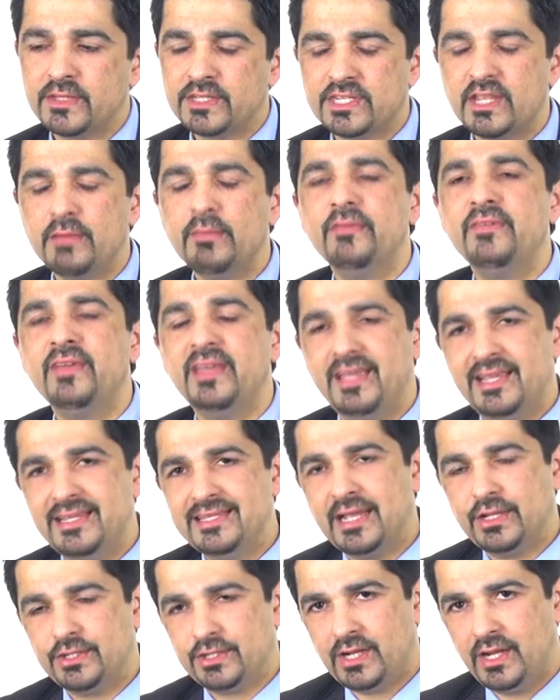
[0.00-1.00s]
Some of it is
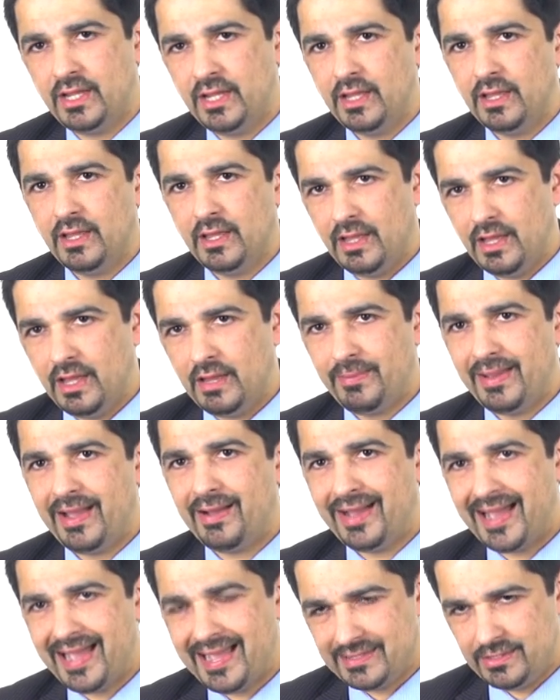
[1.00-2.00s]
actually
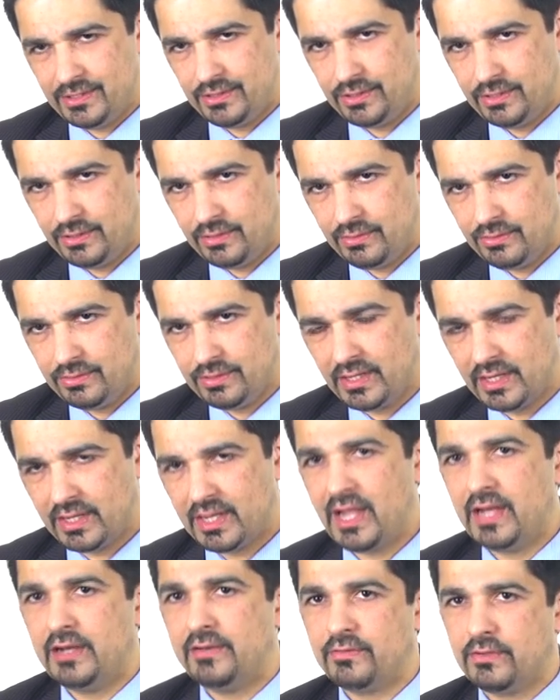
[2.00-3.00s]
about attitudes and a
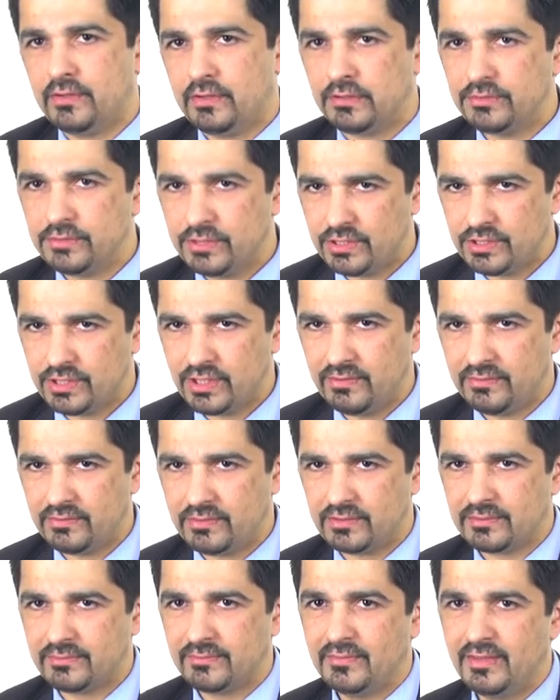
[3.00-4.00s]
kind of culture shift.